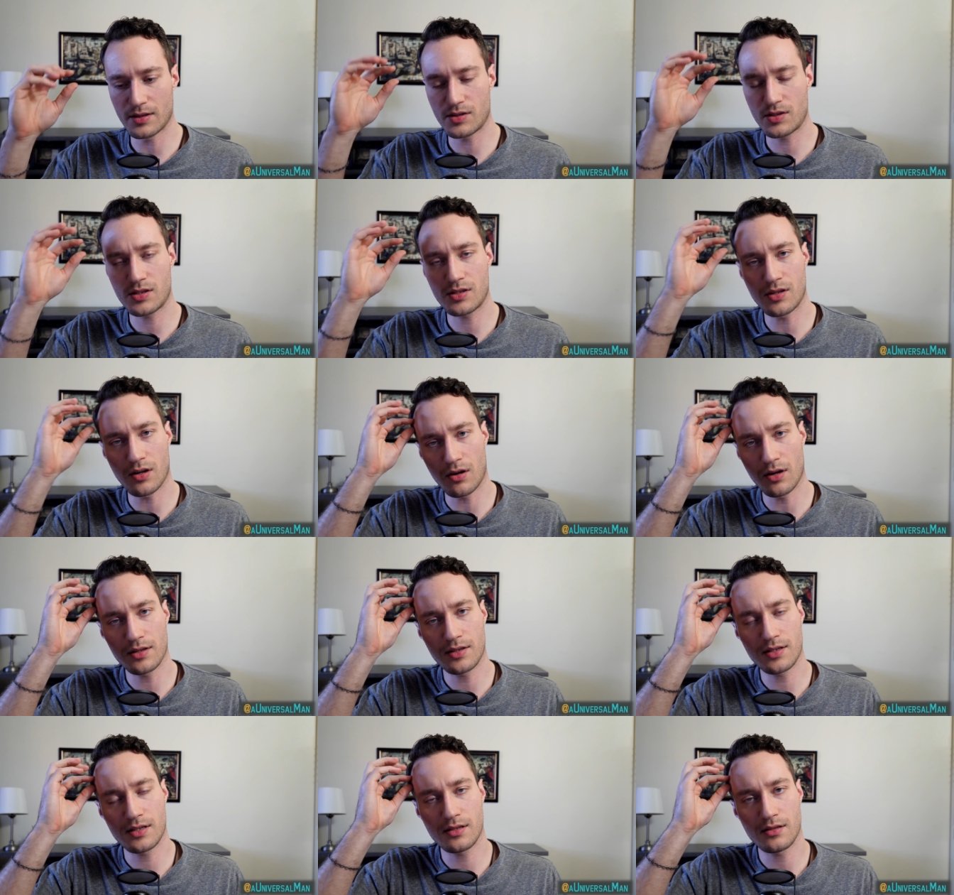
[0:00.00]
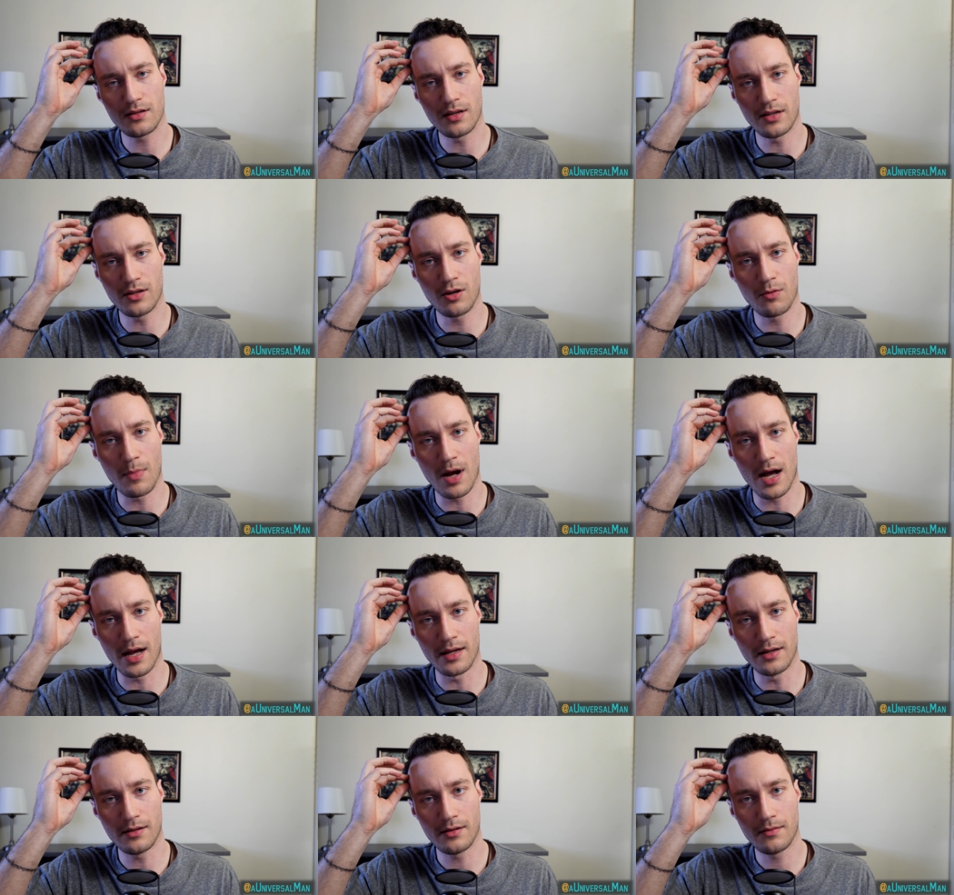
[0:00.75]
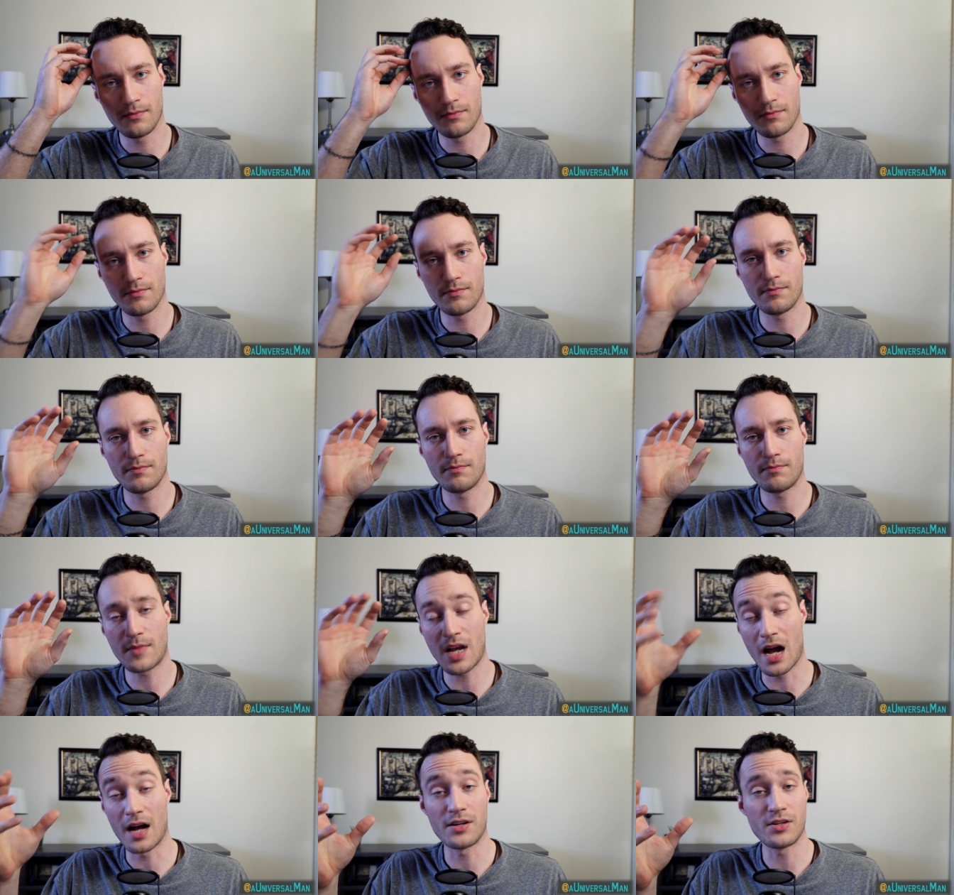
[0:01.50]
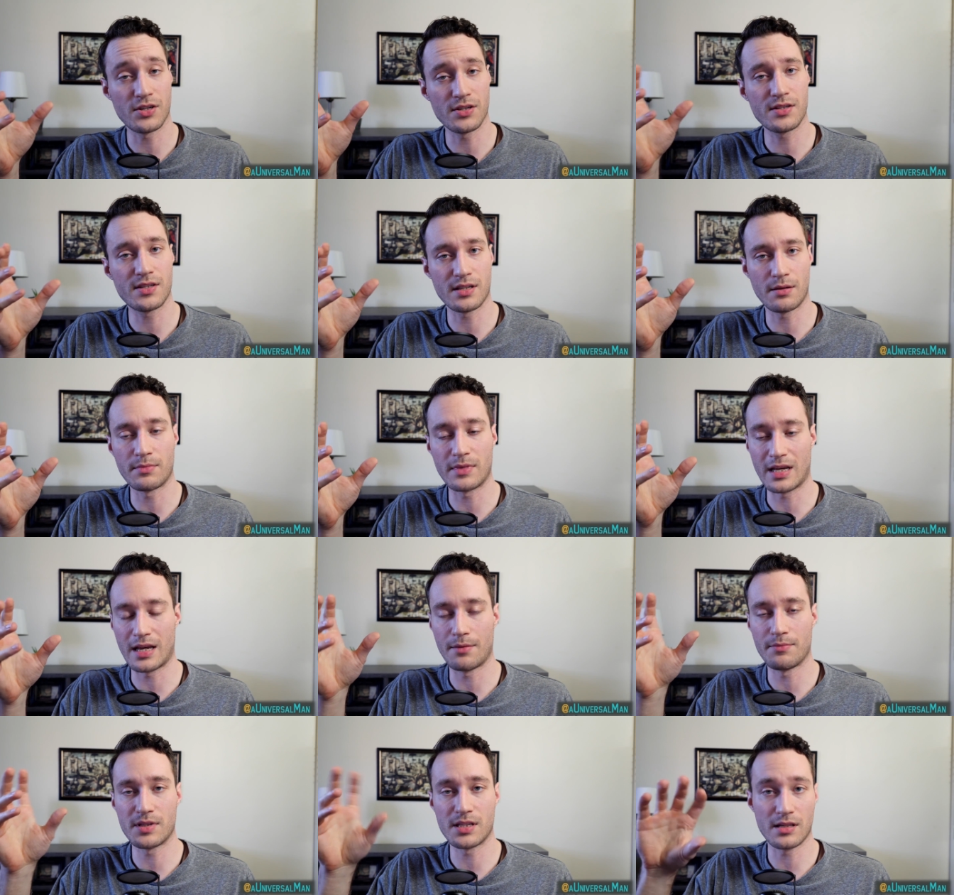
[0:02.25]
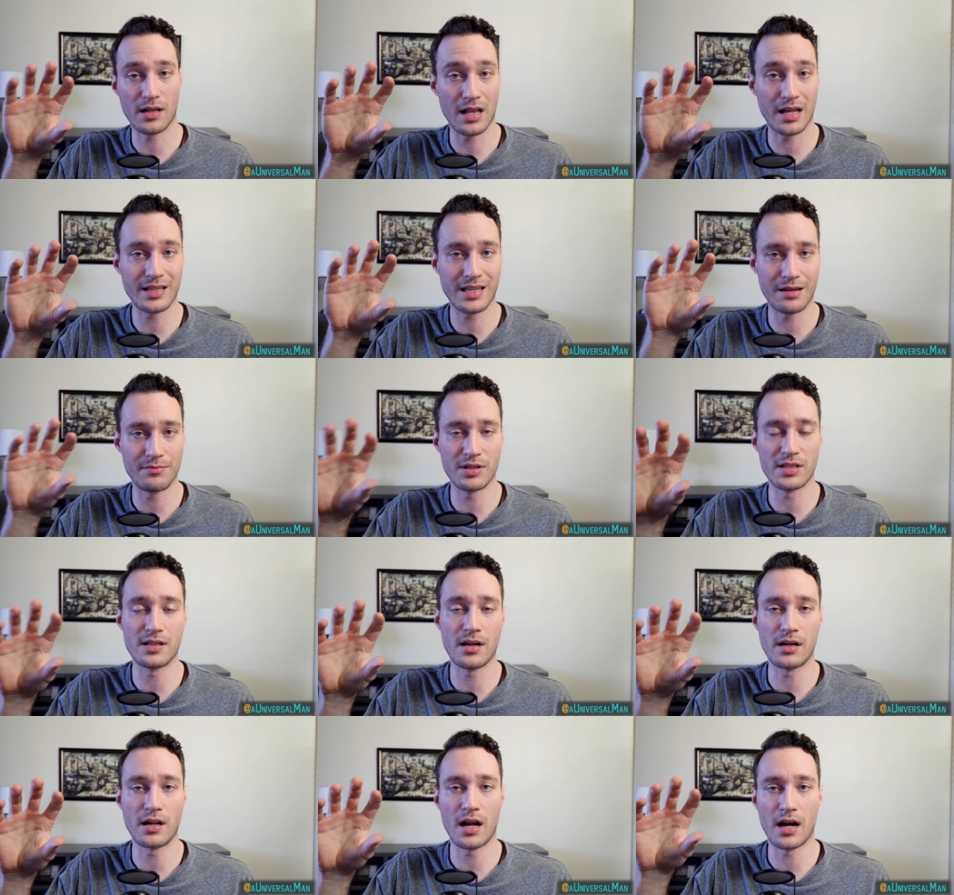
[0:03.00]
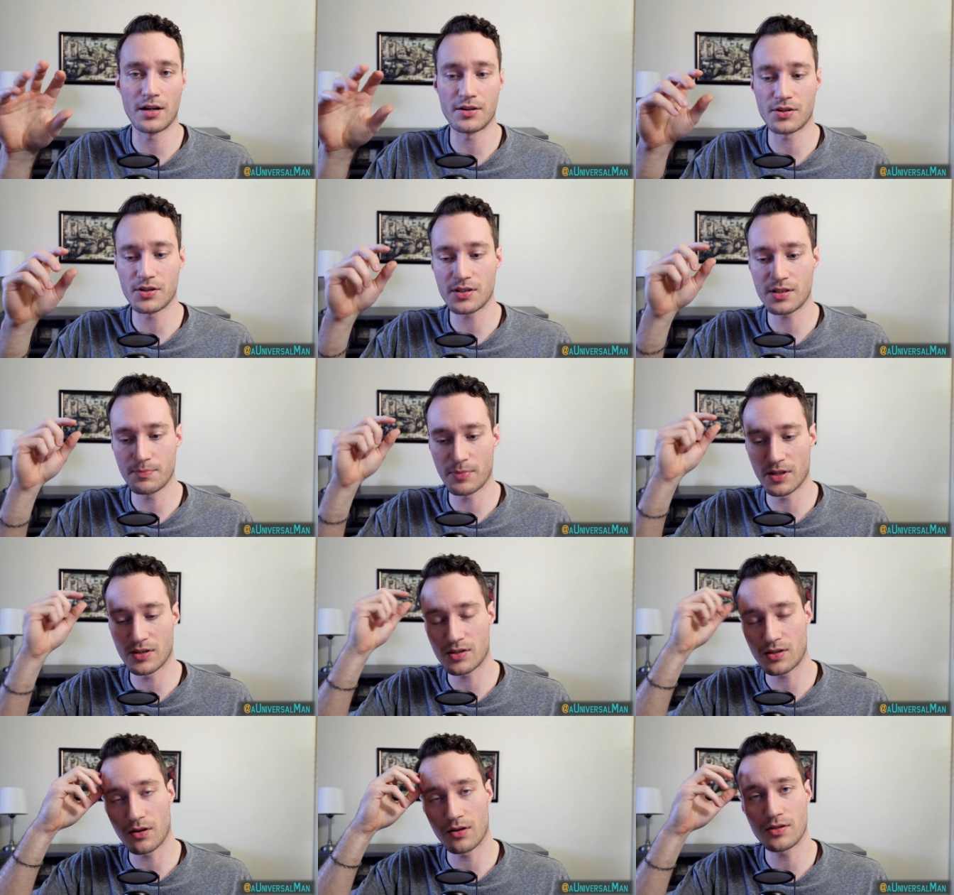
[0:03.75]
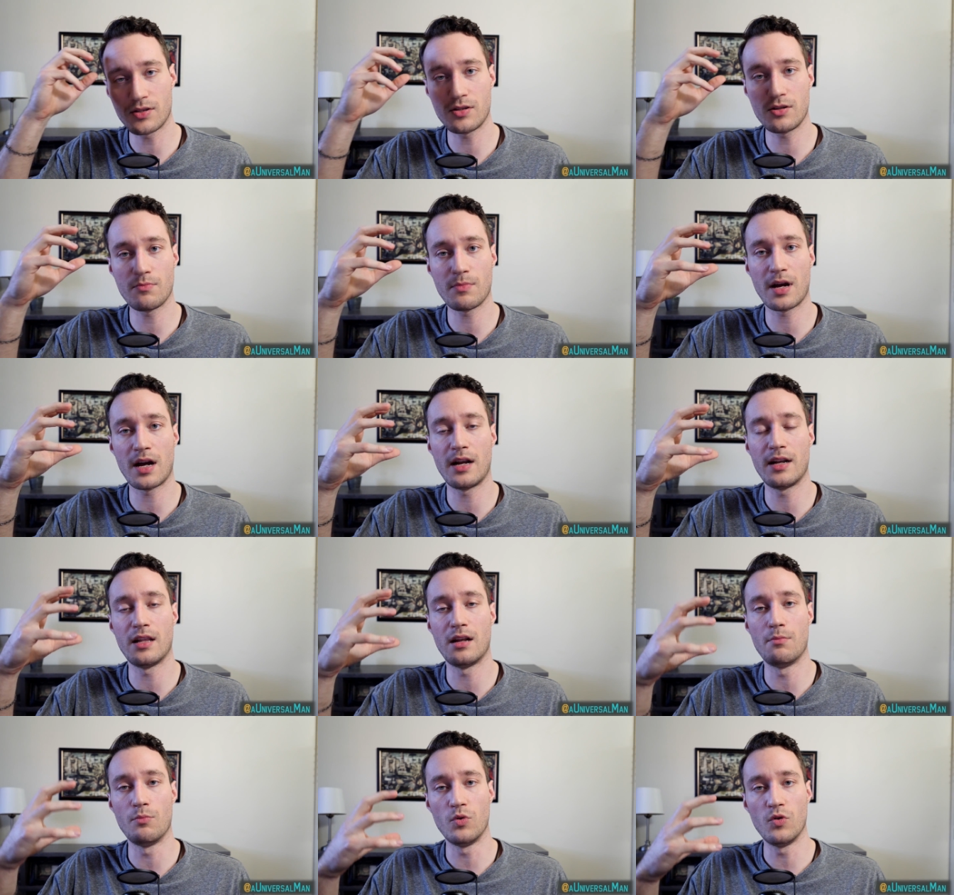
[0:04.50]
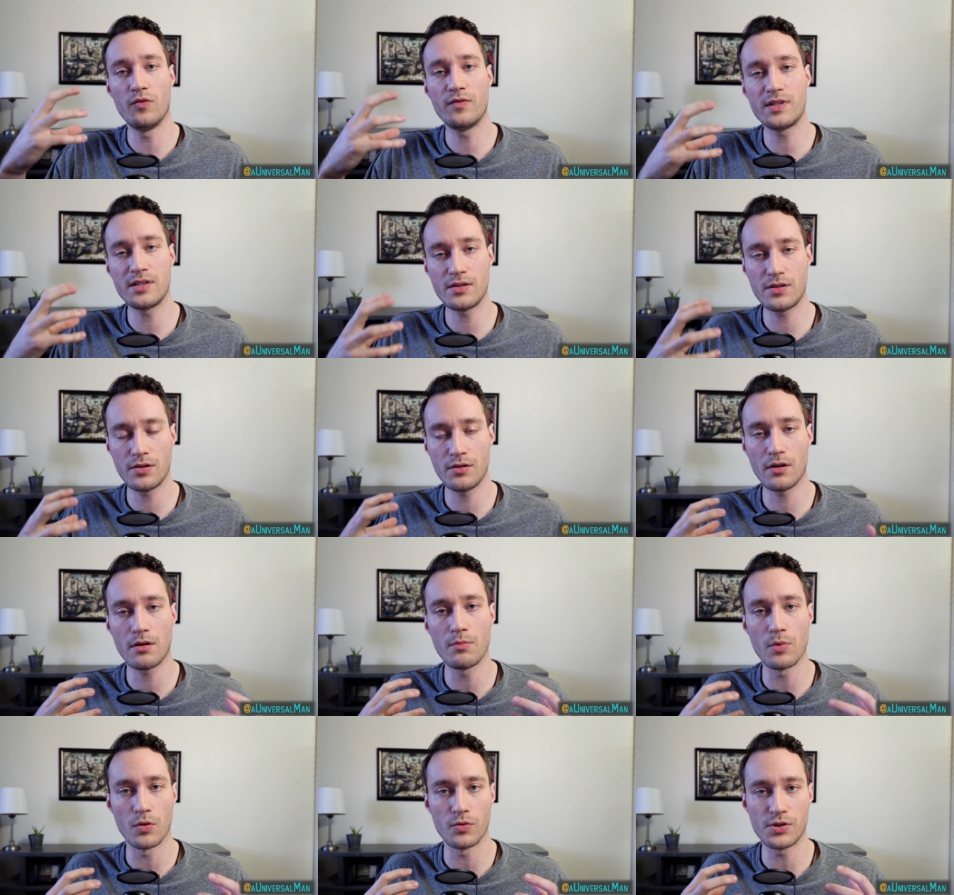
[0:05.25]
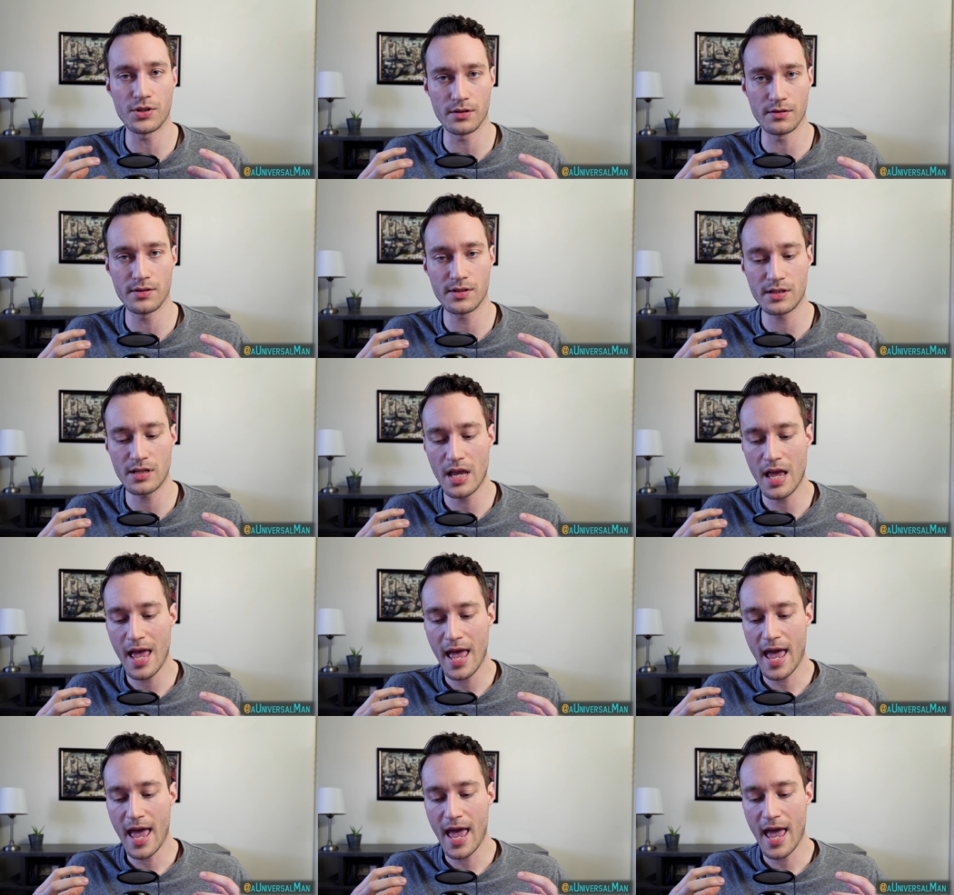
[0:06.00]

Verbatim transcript: starts in your mind conscious sometimes a lot of times it's unconscious but it starts in your mind and it moves into your emotions